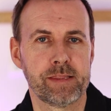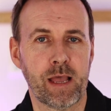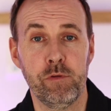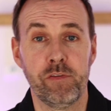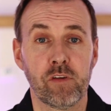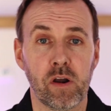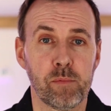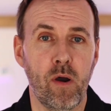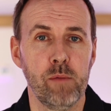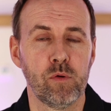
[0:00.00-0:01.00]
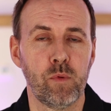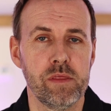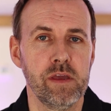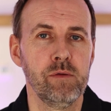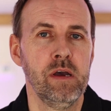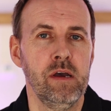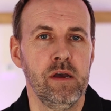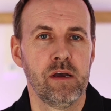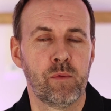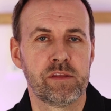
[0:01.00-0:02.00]
Now, if you've got a Bible with you,
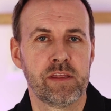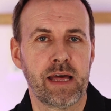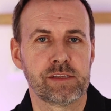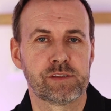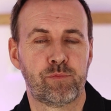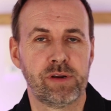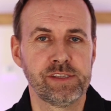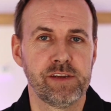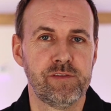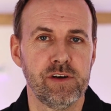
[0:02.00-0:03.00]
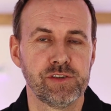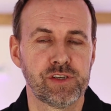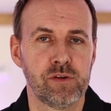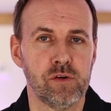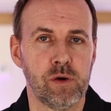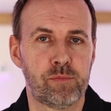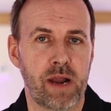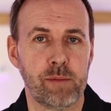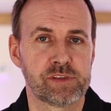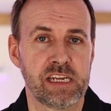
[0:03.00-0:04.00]
whether that's a printed version or
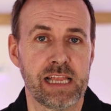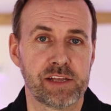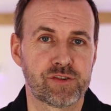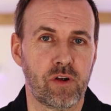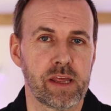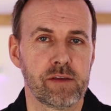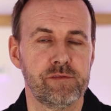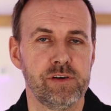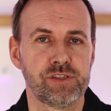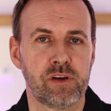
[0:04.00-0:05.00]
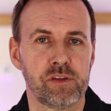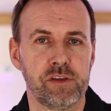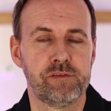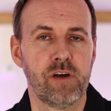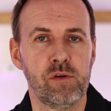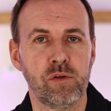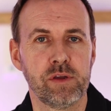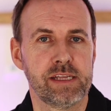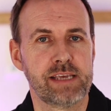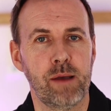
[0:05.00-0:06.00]
perhaps an electronic version on your phone or
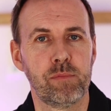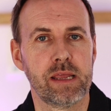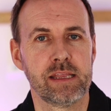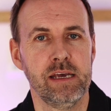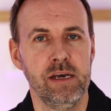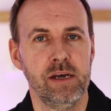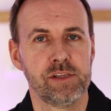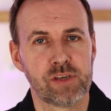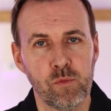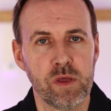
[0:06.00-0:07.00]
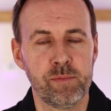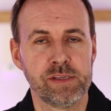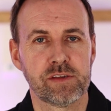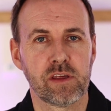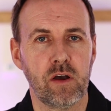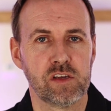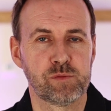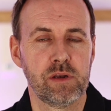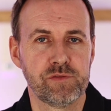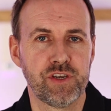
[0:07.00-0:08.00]
your tablet, turn with me to the
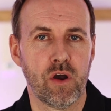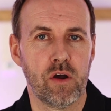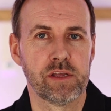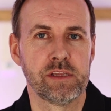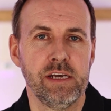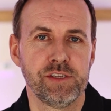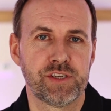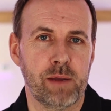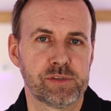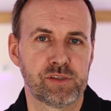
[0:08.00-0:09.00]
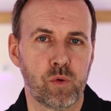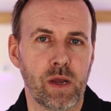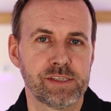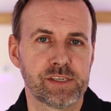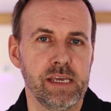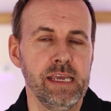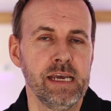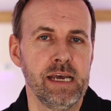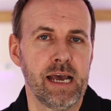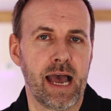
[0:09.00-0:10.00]
Gospel of John and chapter 20
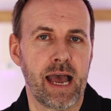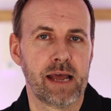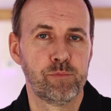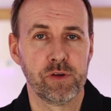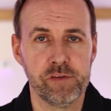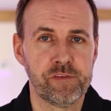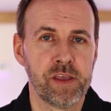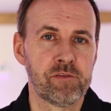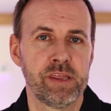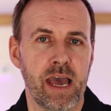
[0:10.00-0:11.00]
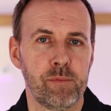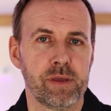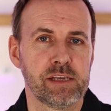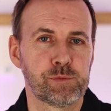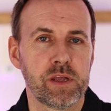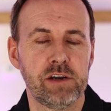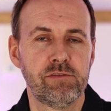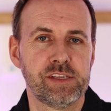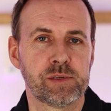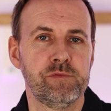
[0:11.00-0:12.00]
and put your finger in there because we're going to
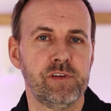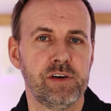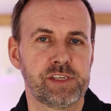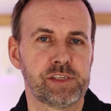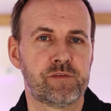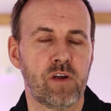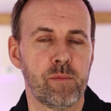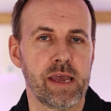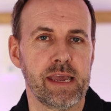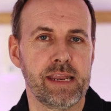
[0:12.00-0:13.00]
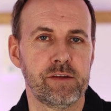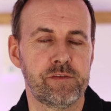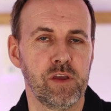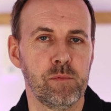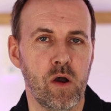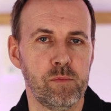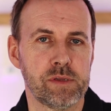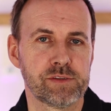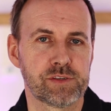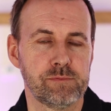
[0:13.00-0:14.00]
read some verses from it in a few
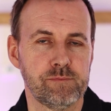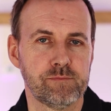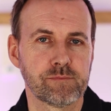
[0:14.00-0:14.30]
moments.